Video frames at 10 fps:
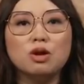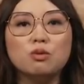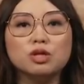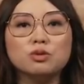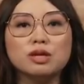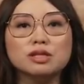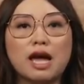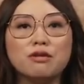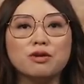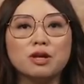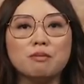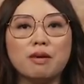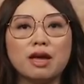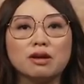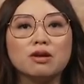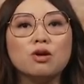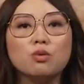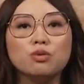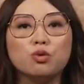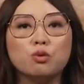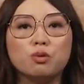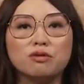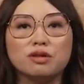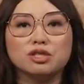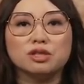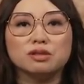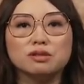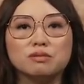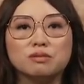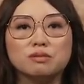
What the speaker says: which runs every command with root privileges.